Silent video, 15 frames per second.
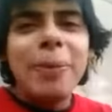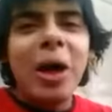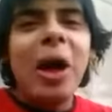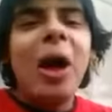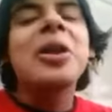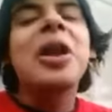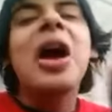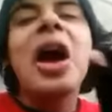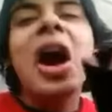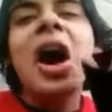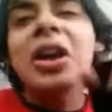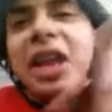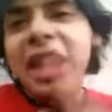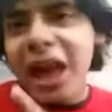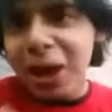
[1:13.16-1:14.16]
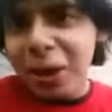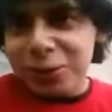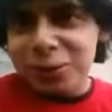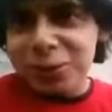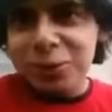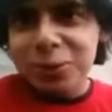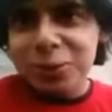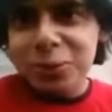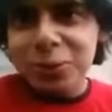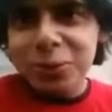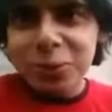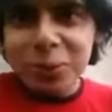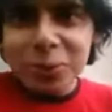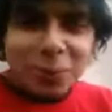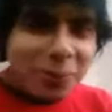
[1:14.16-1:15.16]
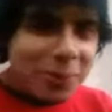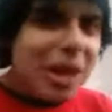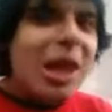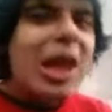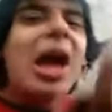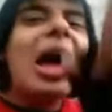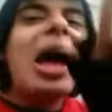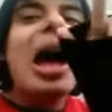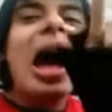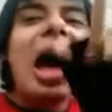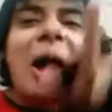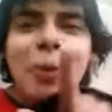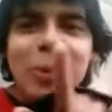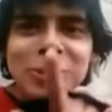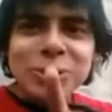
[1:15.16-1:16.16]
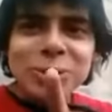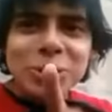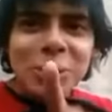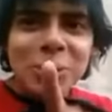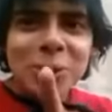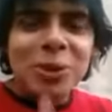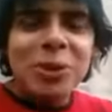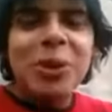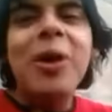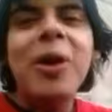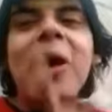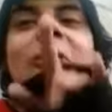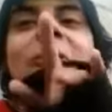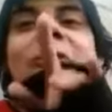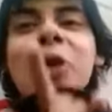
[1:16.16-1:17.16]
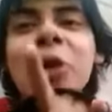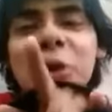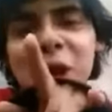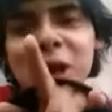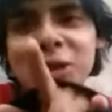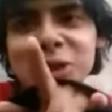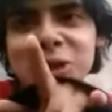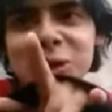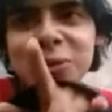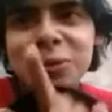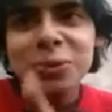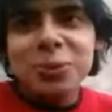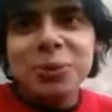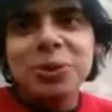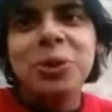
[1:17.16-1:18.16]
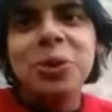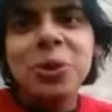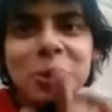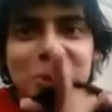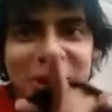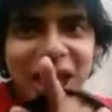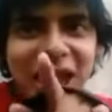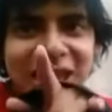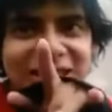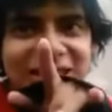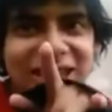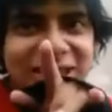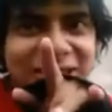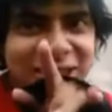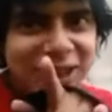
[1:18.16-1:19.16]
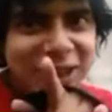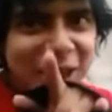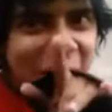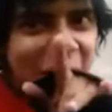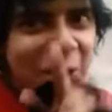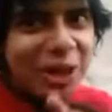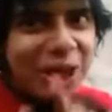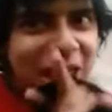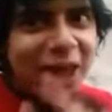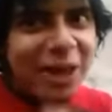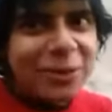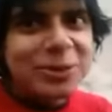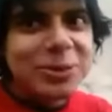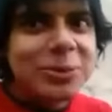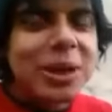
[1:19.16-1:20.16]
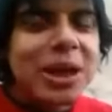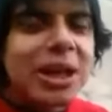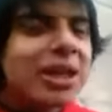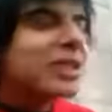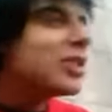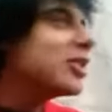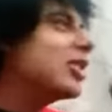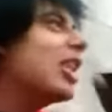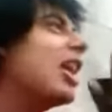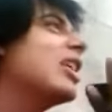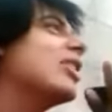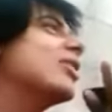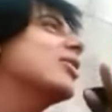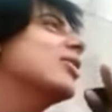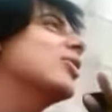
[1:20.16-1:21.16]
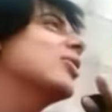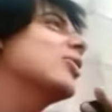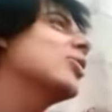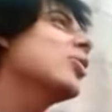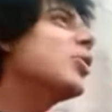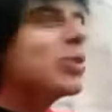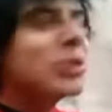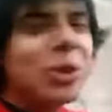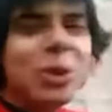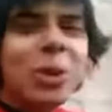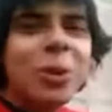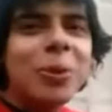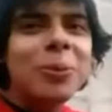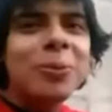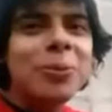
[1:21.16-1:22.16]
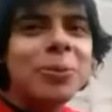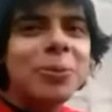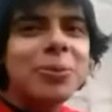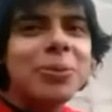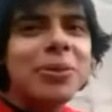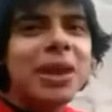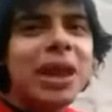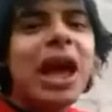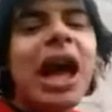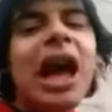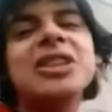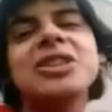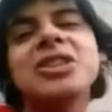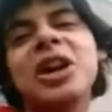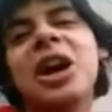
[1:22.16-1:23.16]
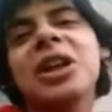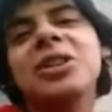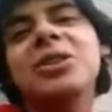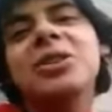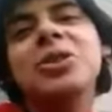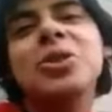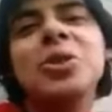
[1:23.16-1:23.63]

stop on a haunted house, I will took a footage so you guys can see the haunted house. Just like two years ago, I just got